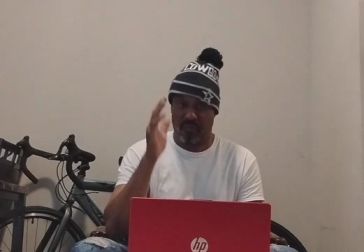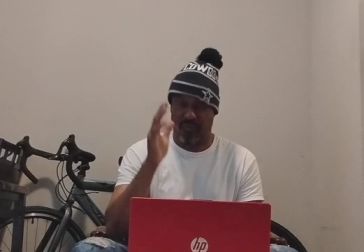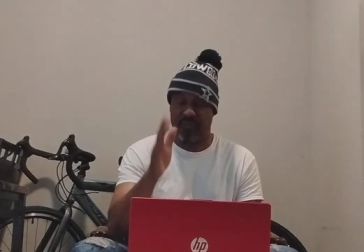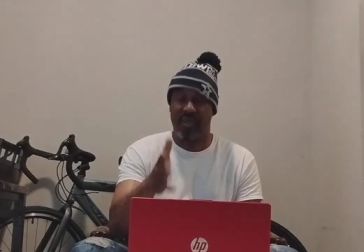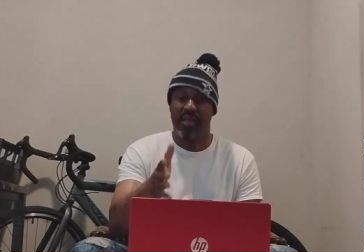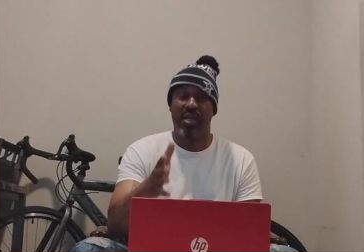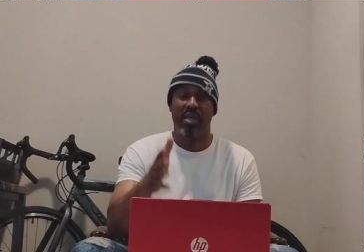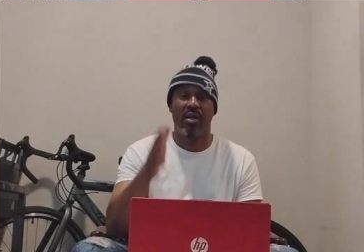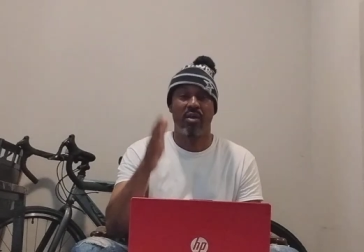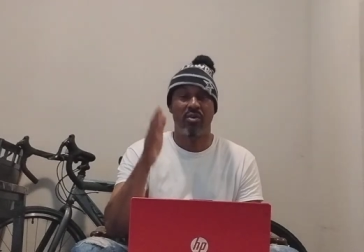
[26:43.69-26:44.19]

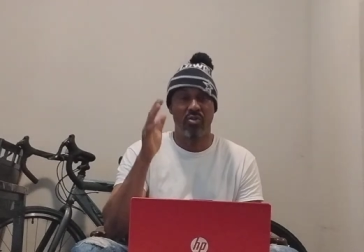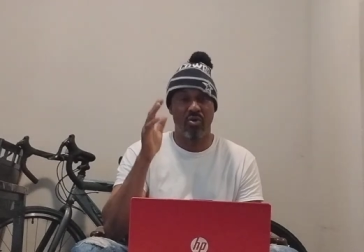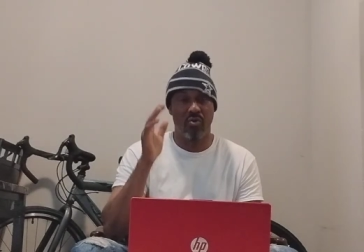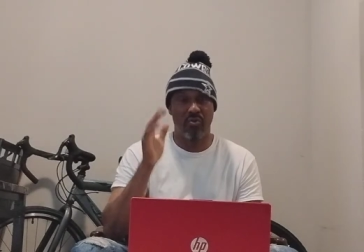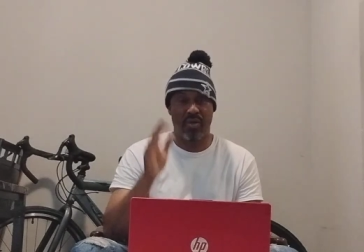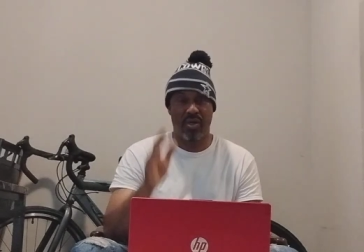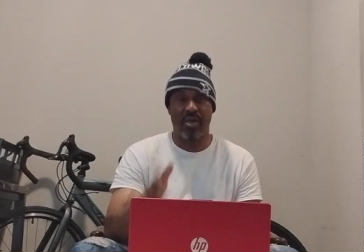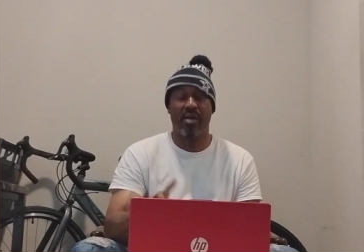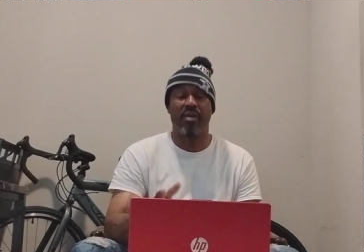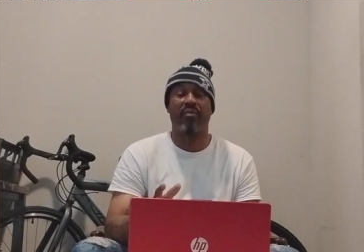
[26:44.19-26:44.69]
Feel
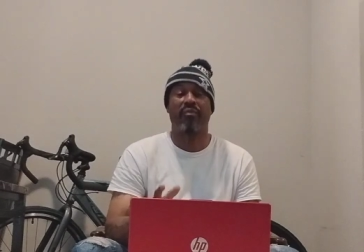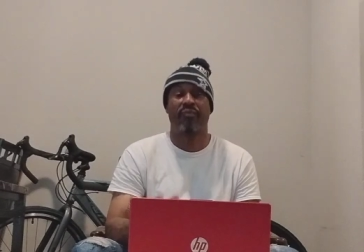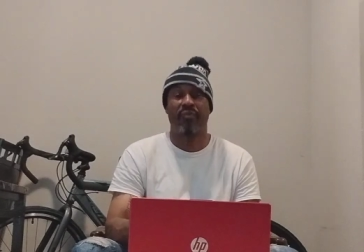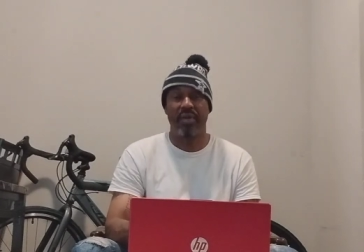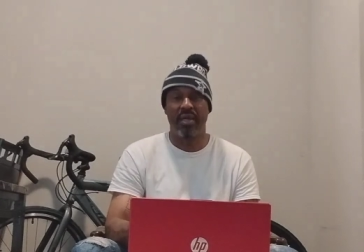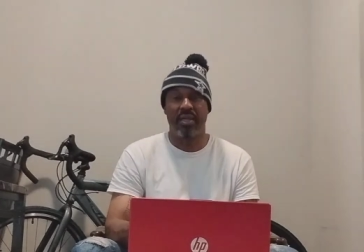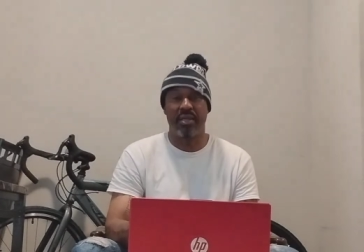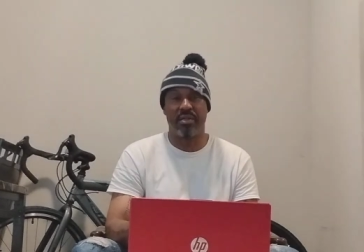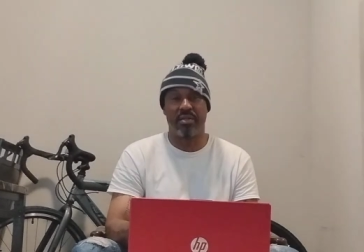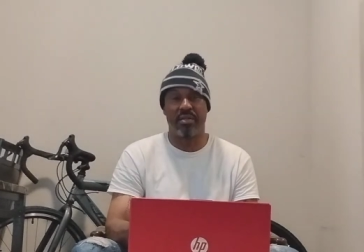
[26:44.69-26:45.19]
your gut
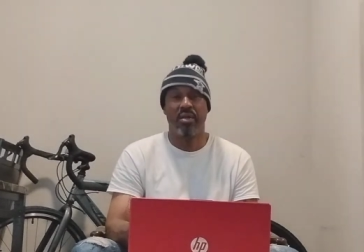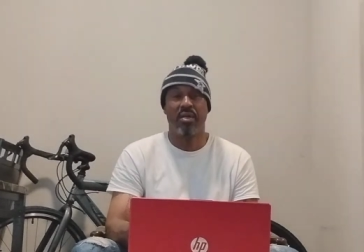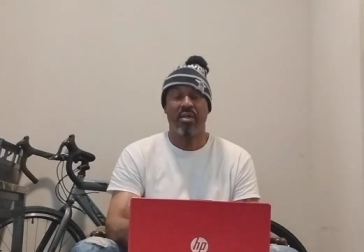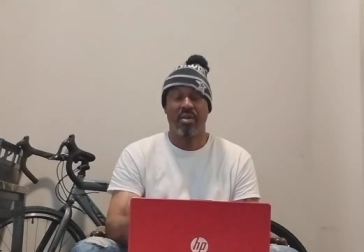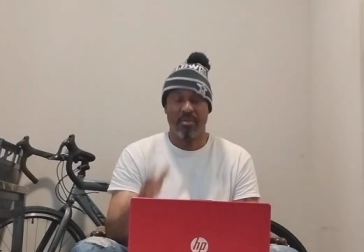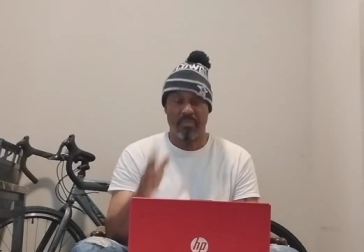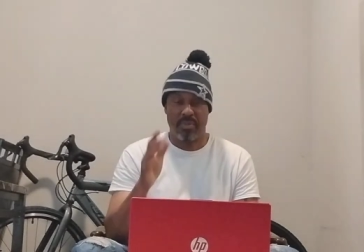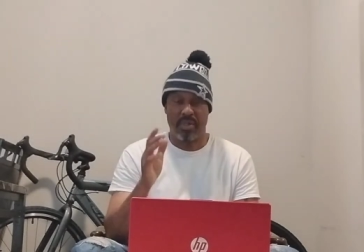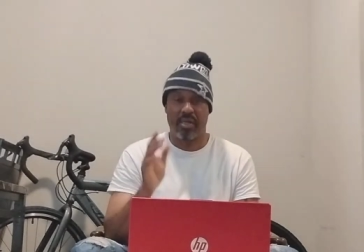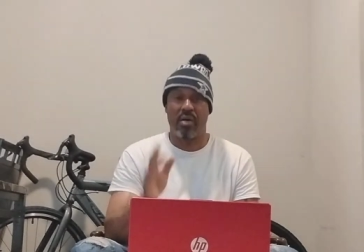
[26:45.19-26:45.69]
feeling,
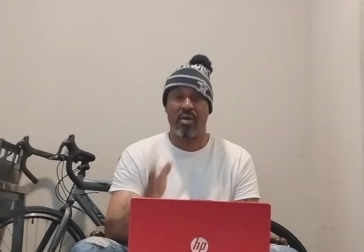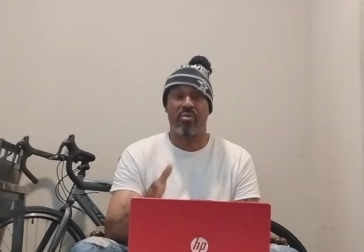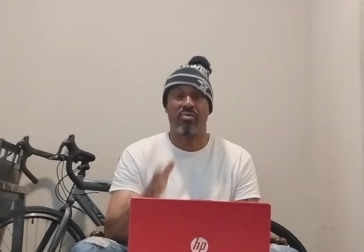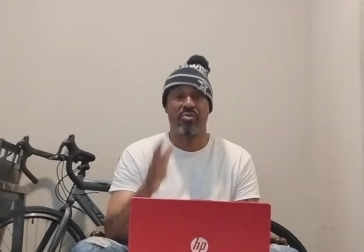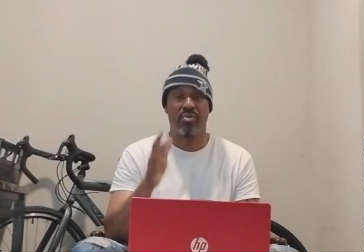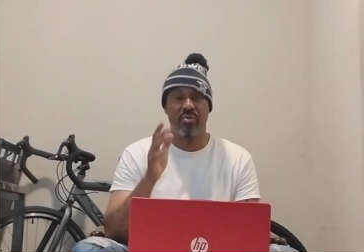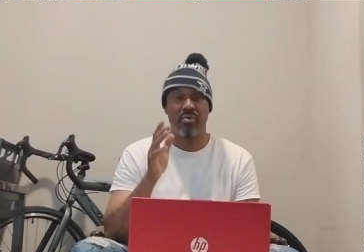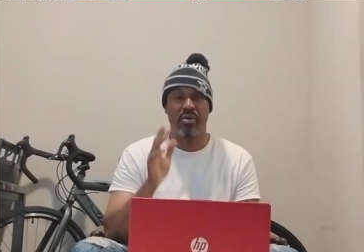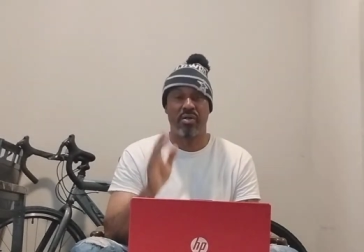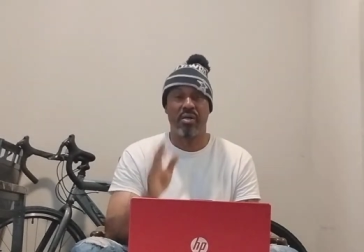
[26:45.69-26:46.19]

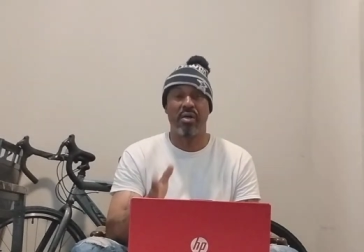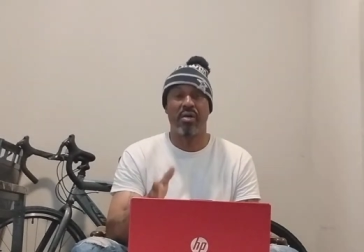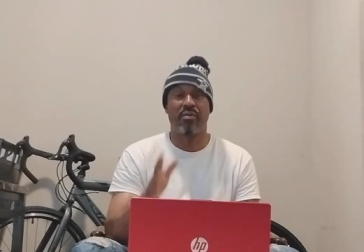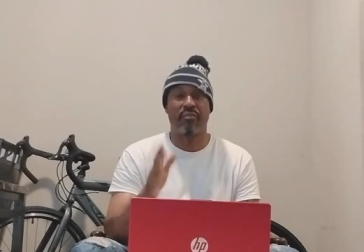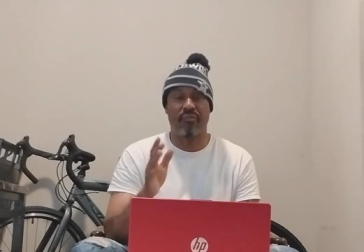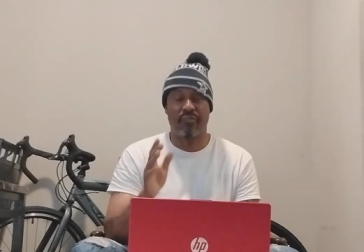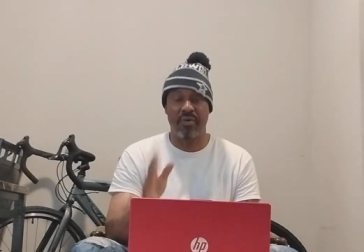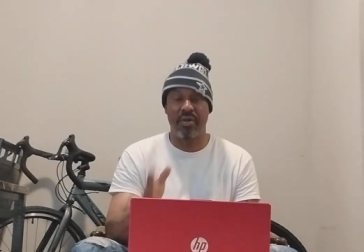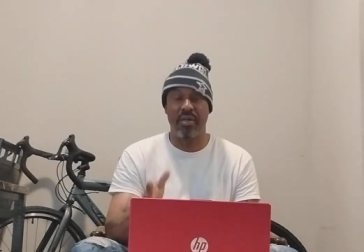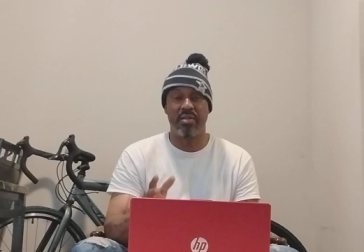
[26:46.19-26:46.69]
because your
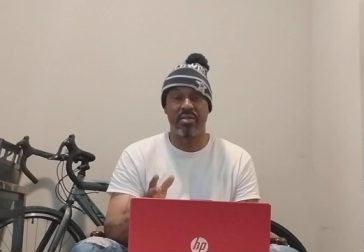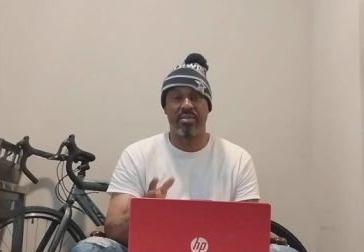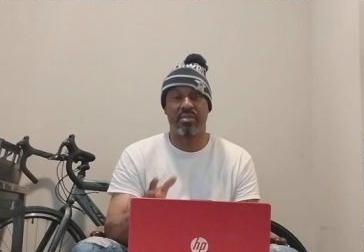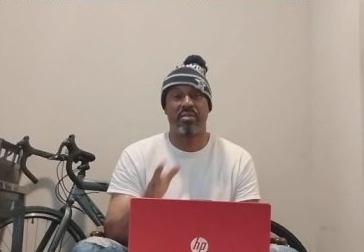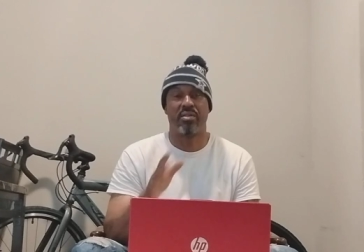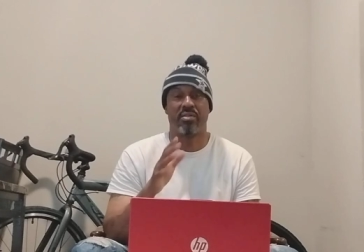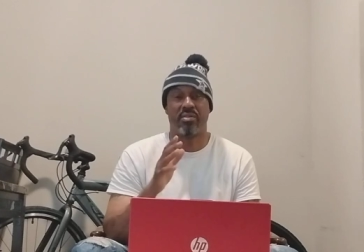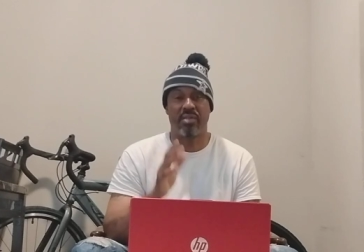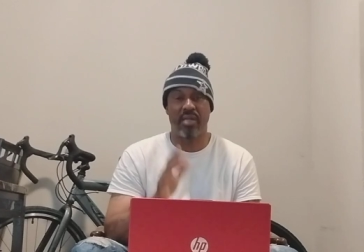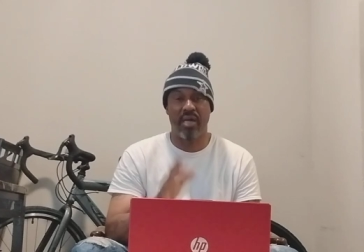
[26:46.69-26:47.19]
gut
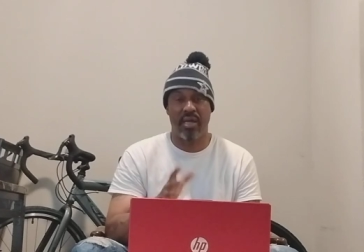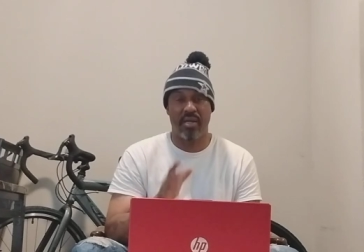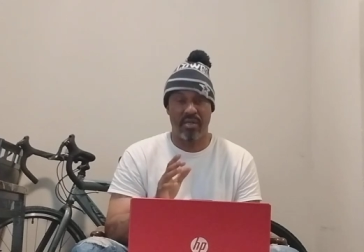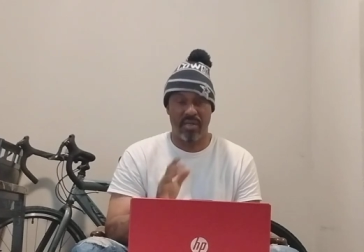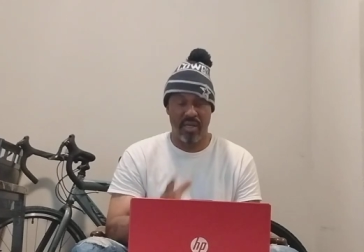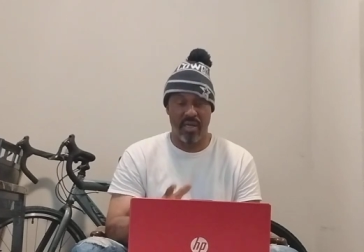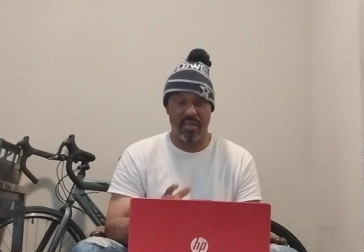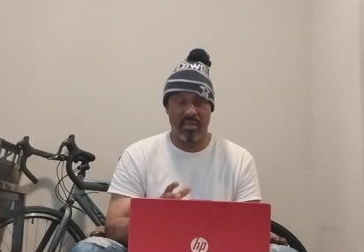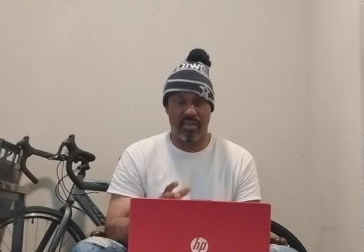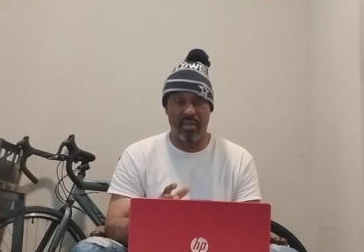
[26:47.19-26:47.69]
feeling is not
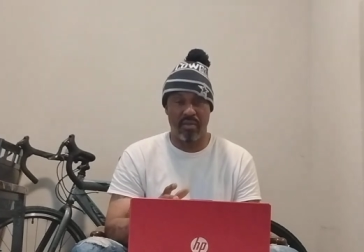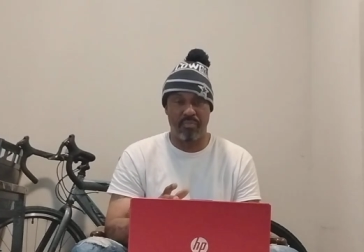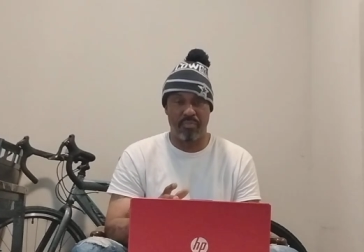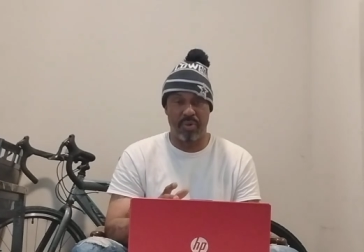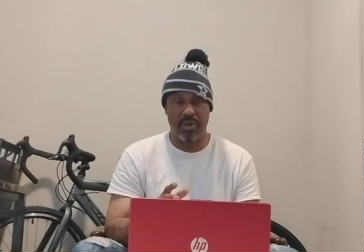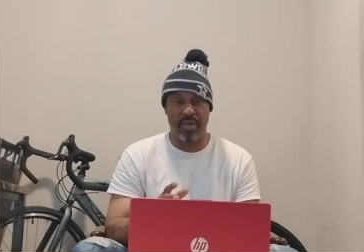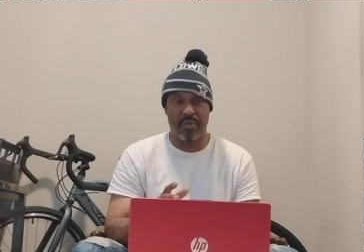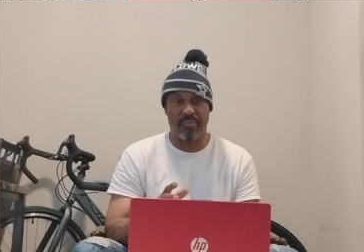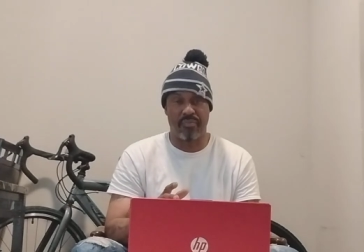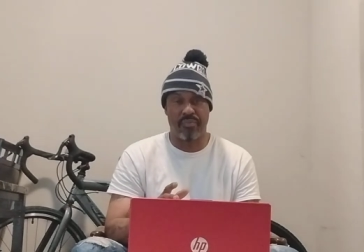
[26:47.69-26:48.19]
nothing
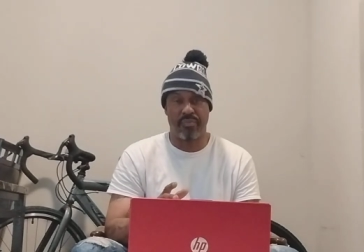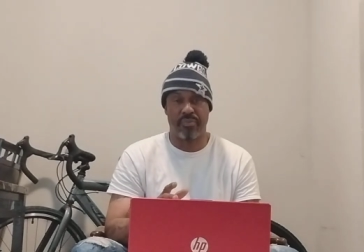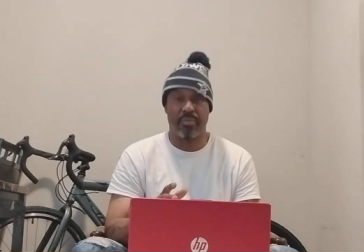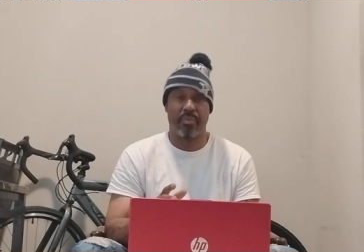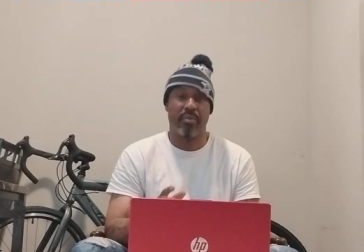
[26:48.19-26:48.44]
but